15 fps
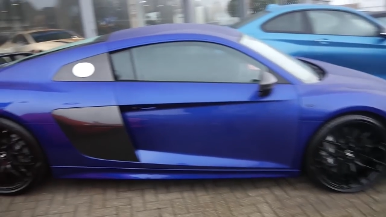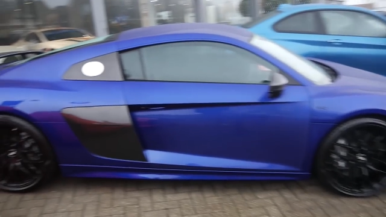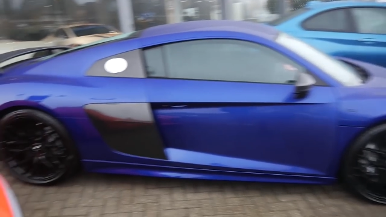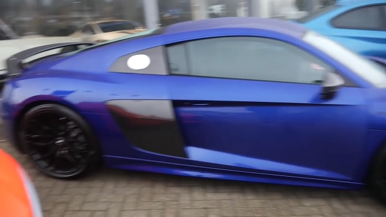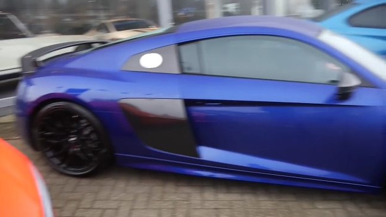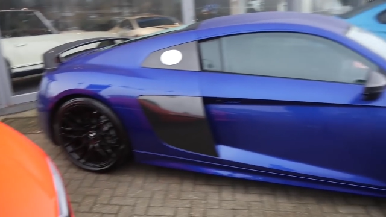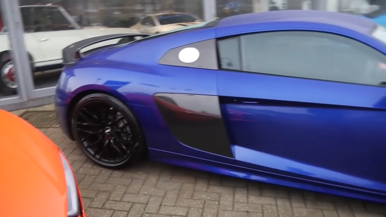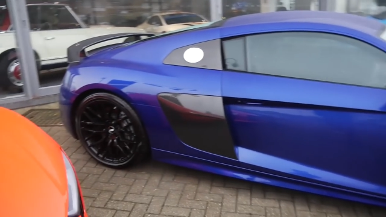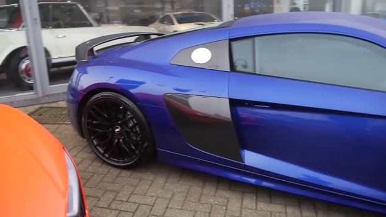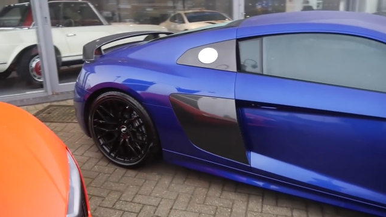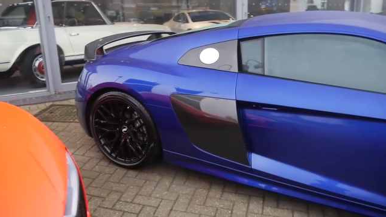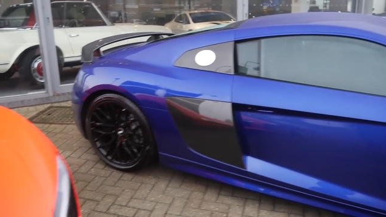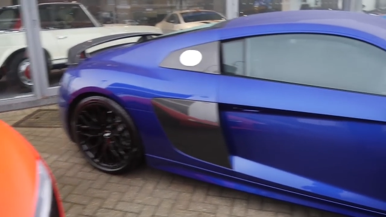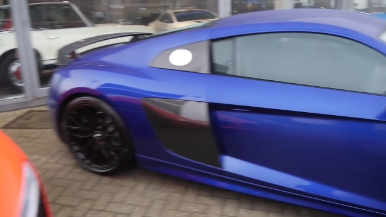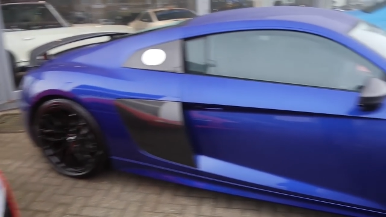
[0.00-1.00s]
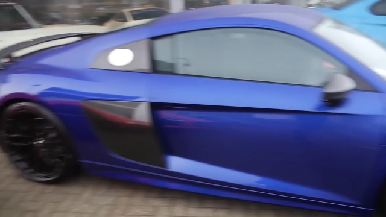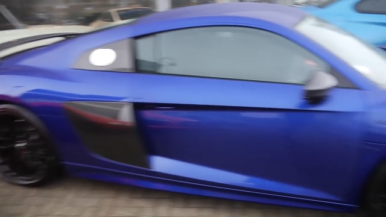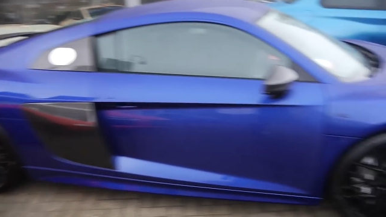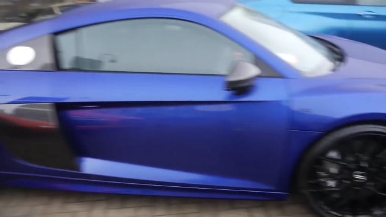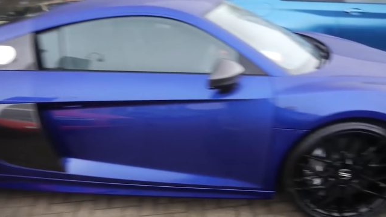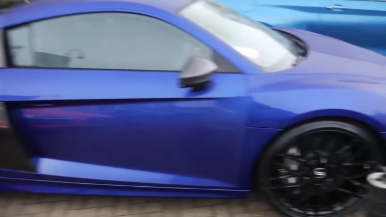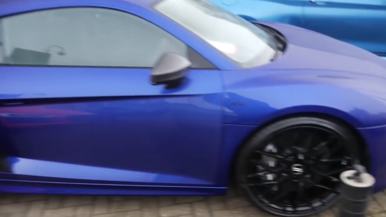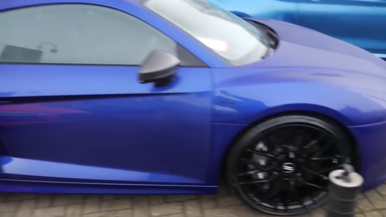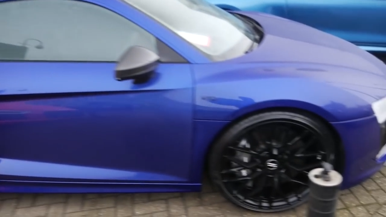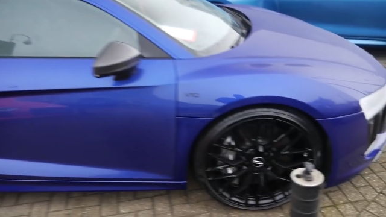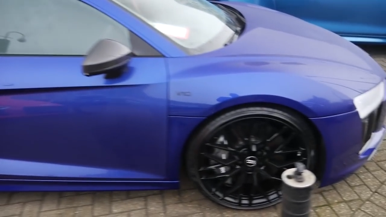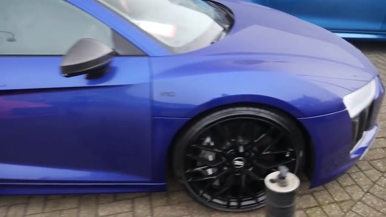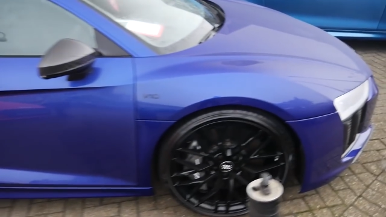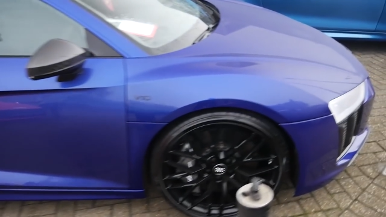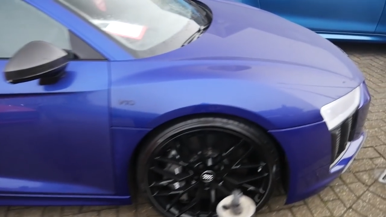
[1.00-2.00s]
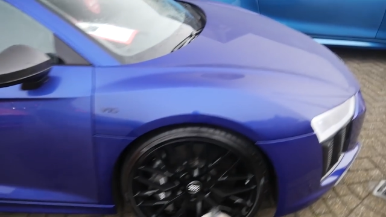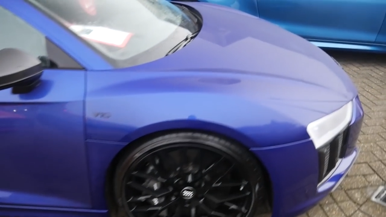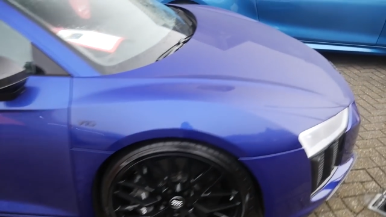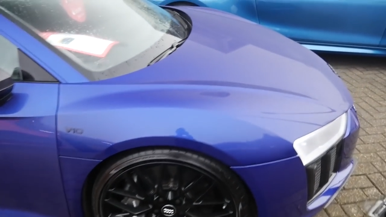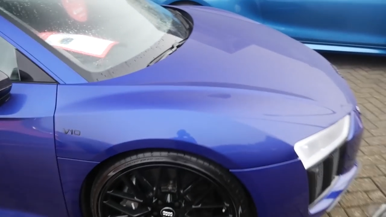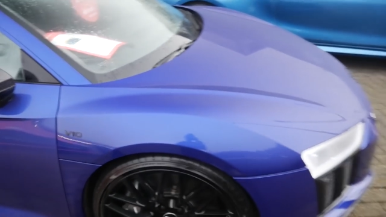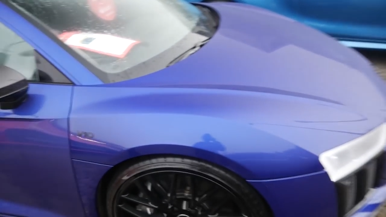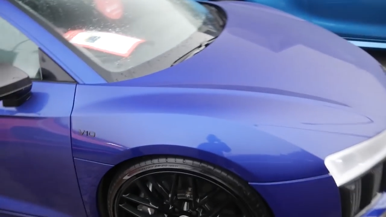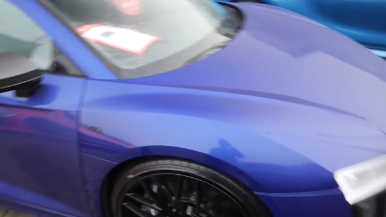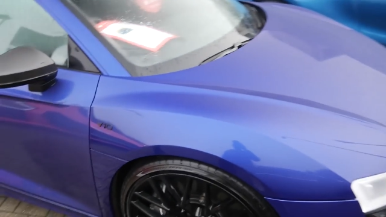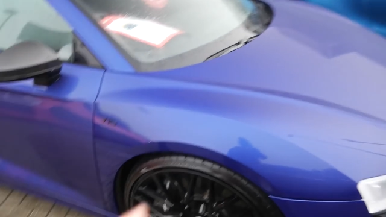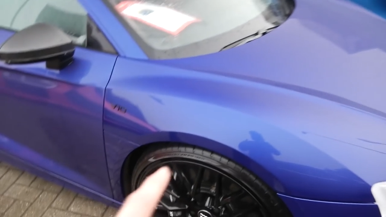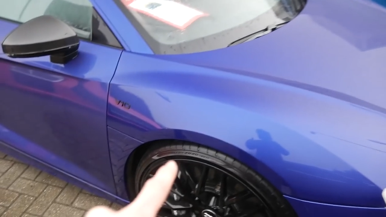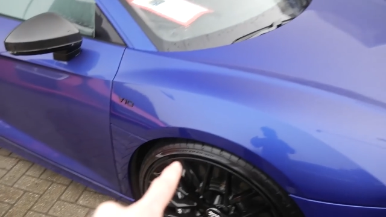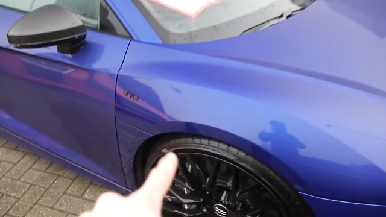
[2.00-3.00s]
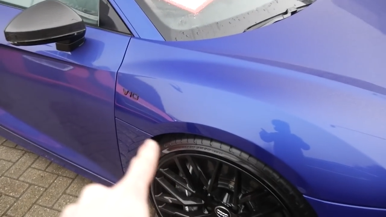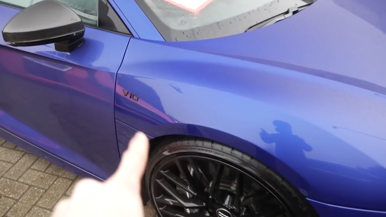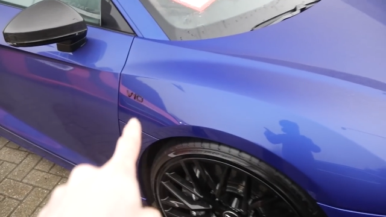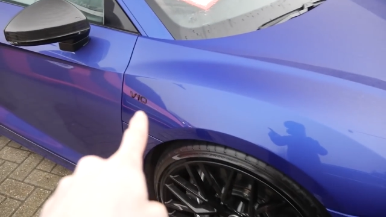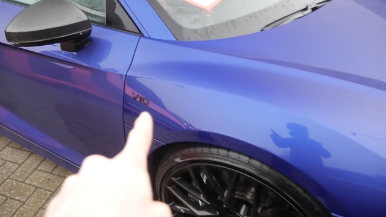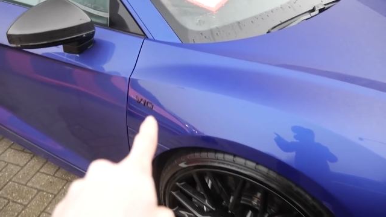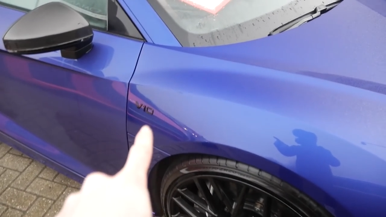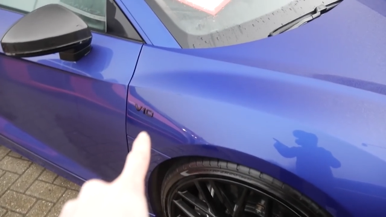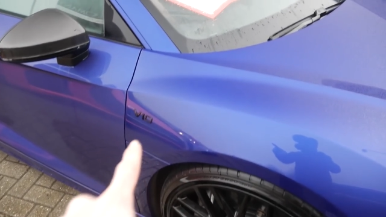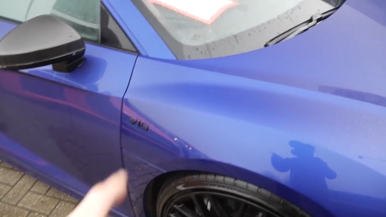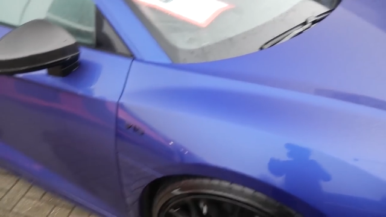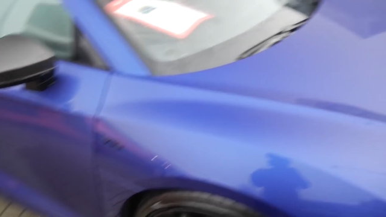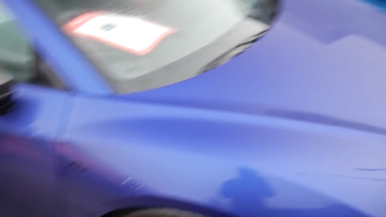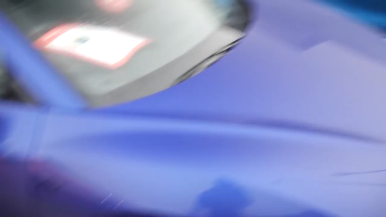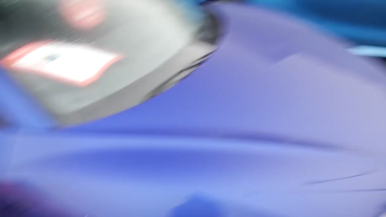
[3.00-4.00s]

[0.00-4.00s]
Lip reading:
No face is visible, so there are no lips to read.